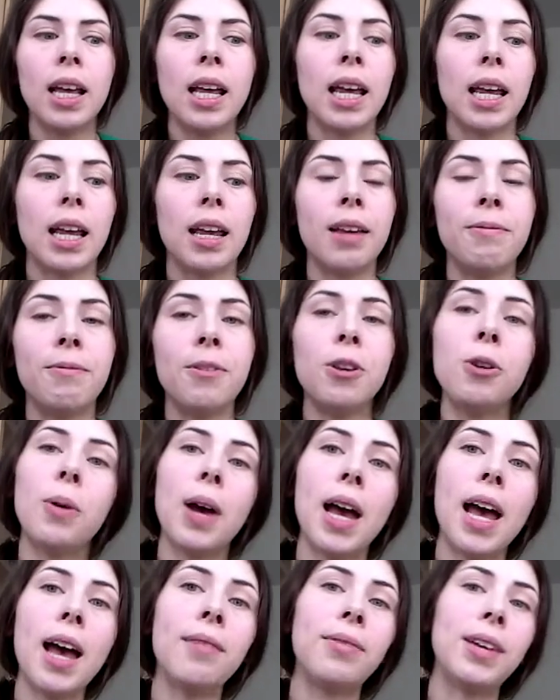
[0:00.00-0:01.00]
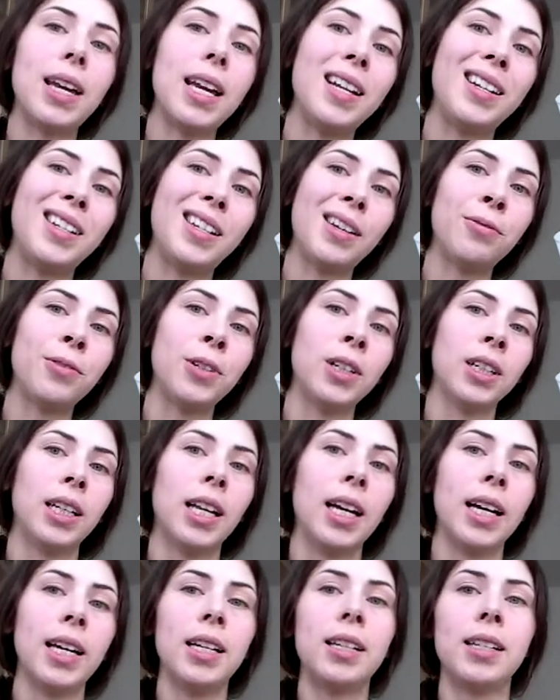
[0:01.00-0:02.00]
If you have a different
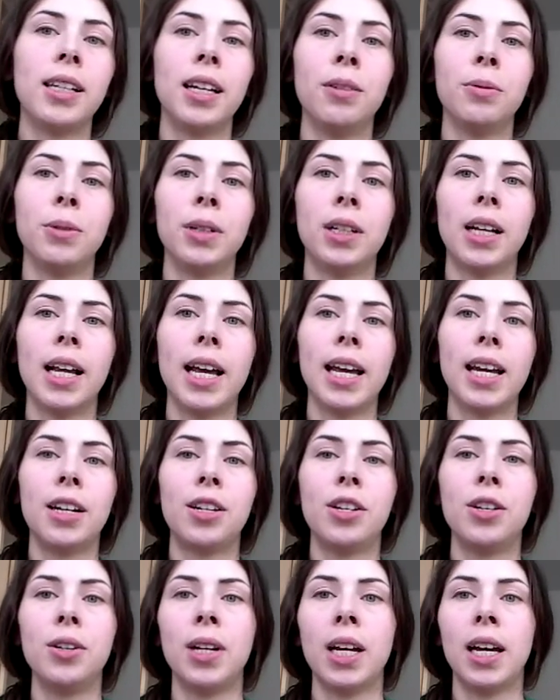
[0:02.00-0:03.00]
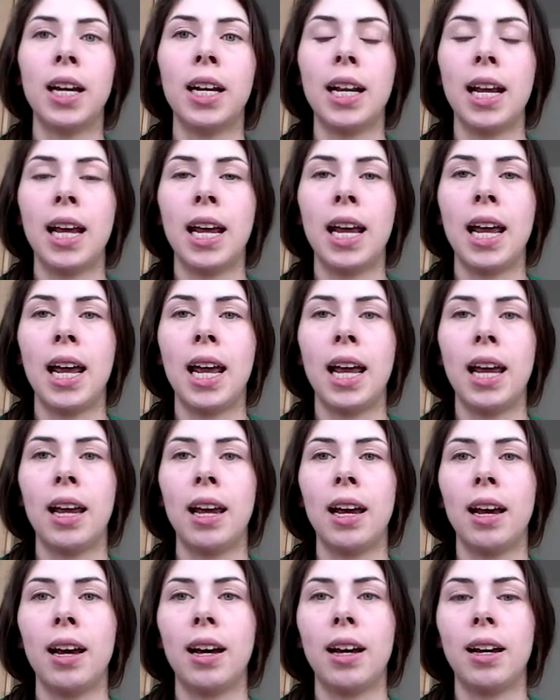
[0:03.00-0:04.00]
light and would like to get
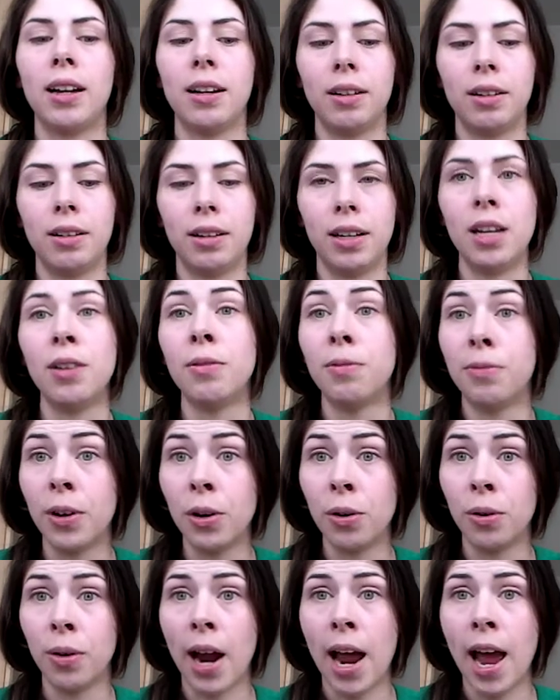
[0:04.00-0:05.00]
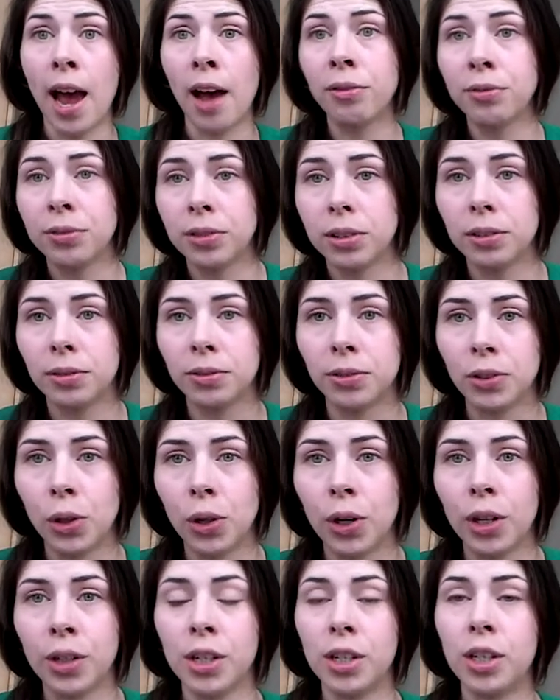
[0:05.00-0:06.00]
a infograph
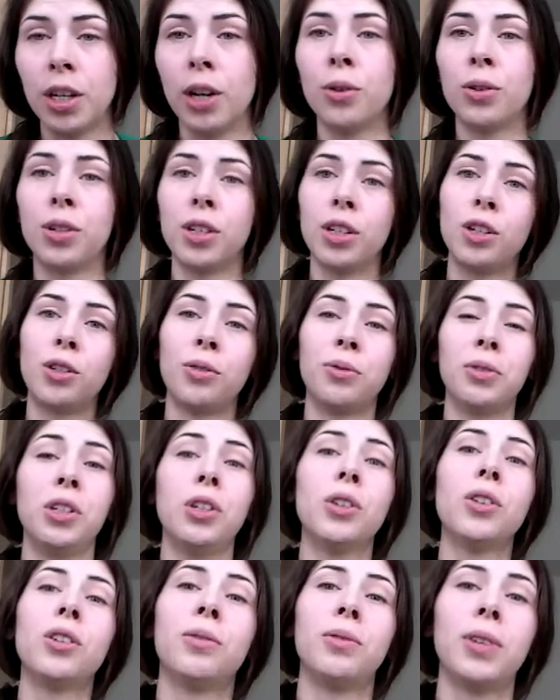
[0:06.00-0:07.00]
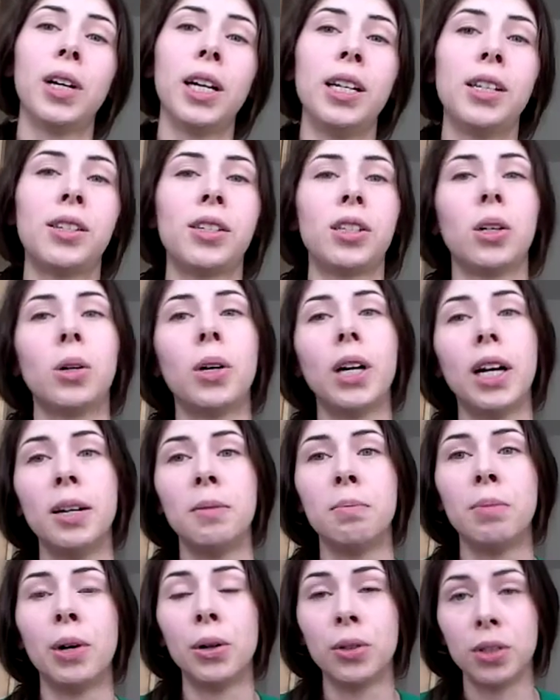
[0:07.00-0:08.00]
for the dosage for your device, go ahead
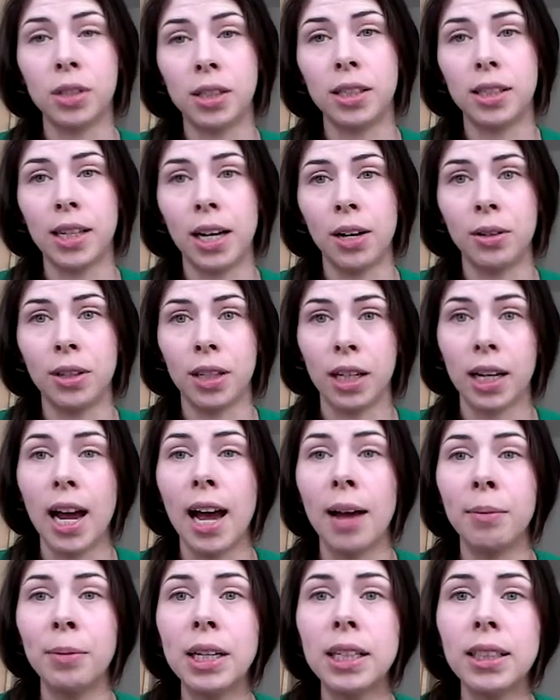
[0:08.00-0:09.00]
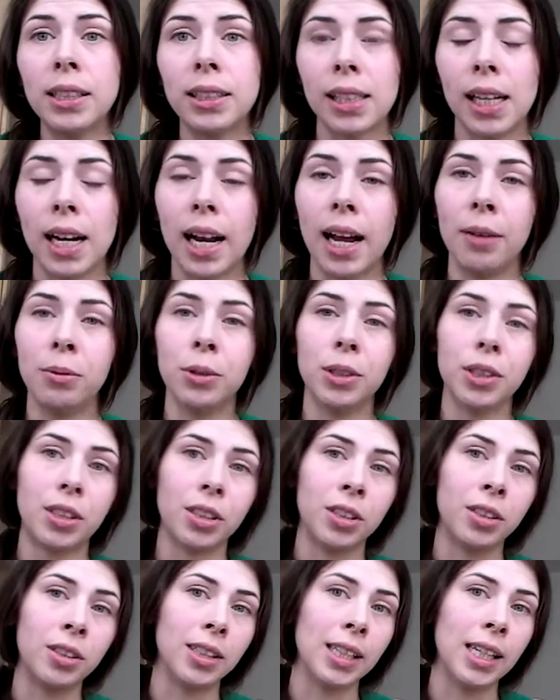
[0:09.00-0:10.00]
and post it down in the comments, and I will
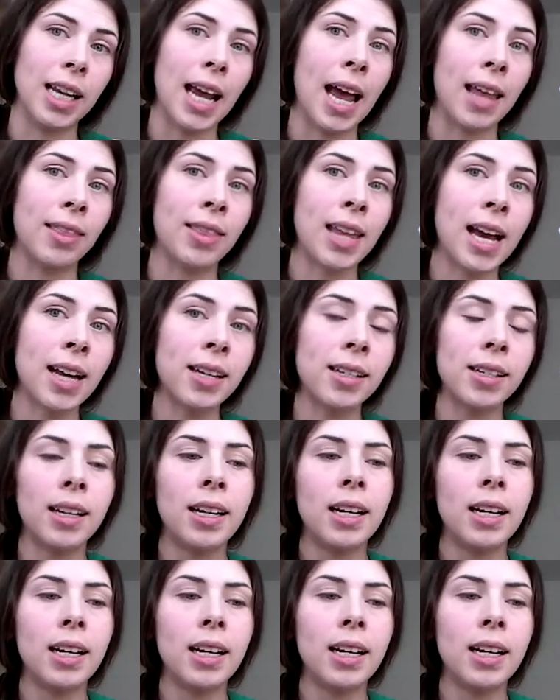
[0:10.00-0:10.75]
certainly add that.